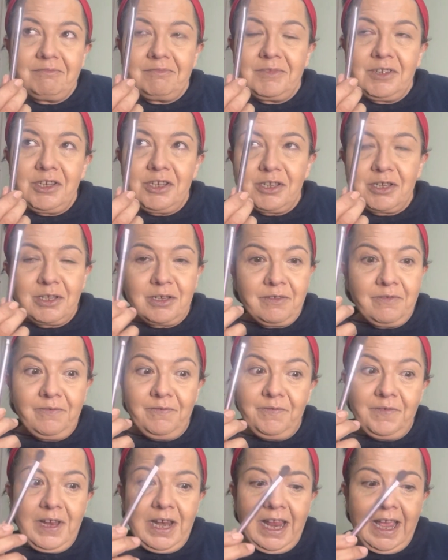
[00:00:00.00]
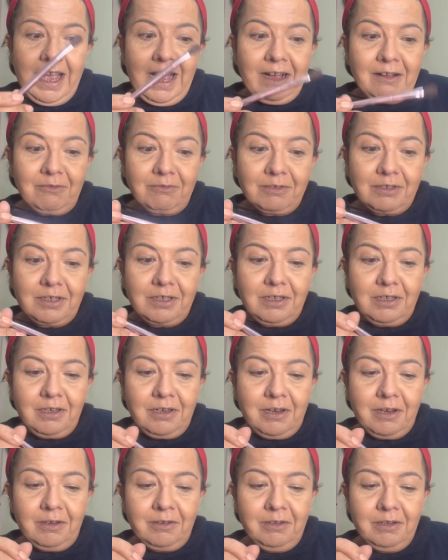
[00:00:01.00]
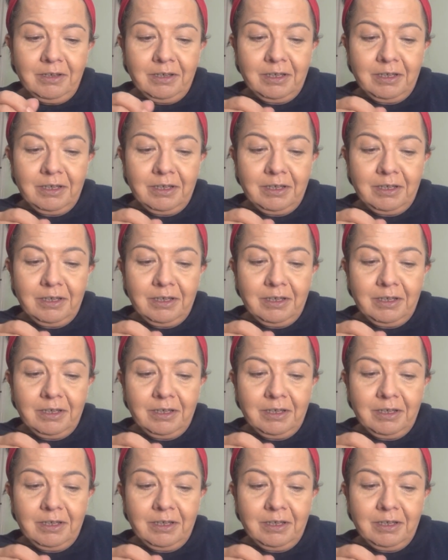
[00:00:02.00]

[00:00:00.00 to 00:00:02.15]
just to fill it out, you know.